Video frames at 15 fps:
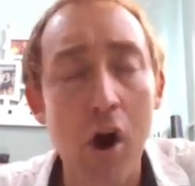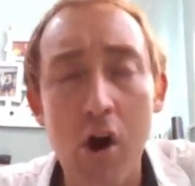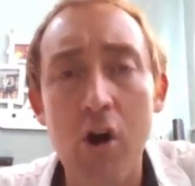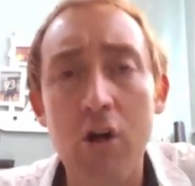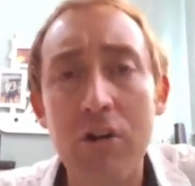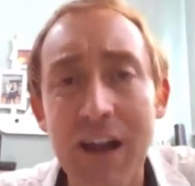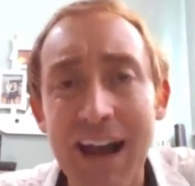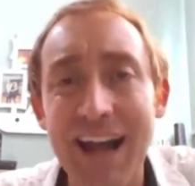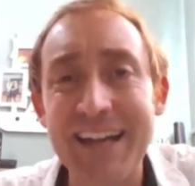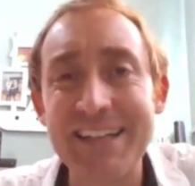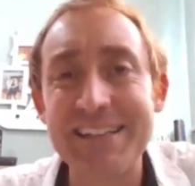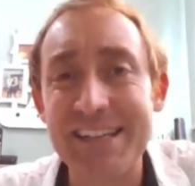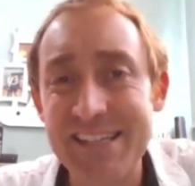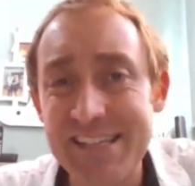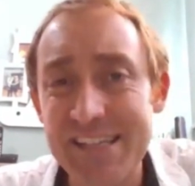all
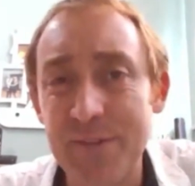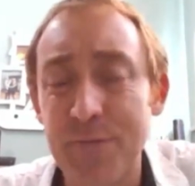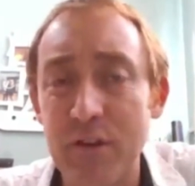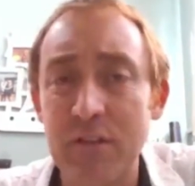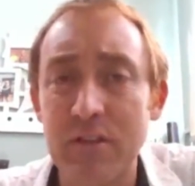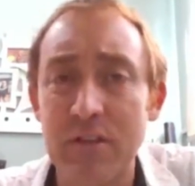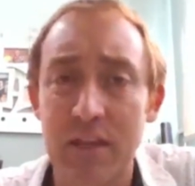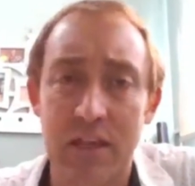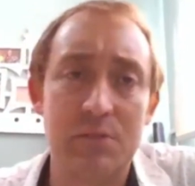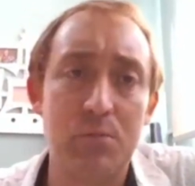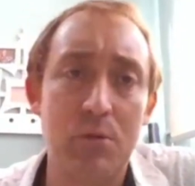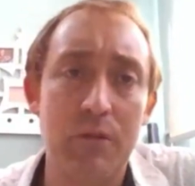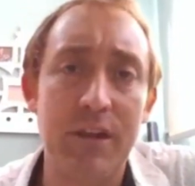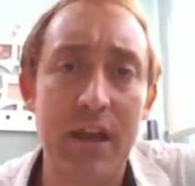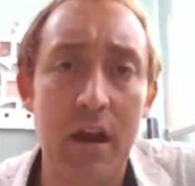kinds of different things
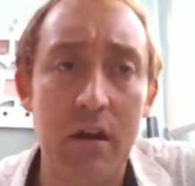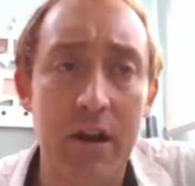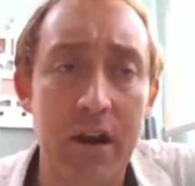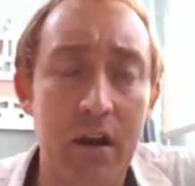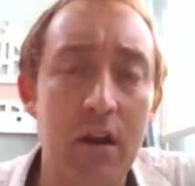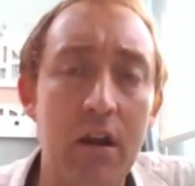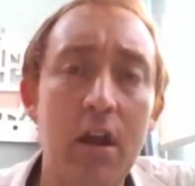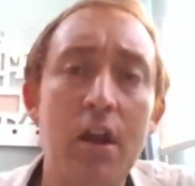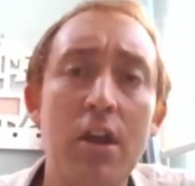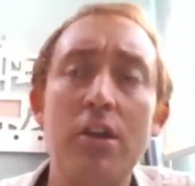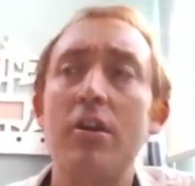moving out here.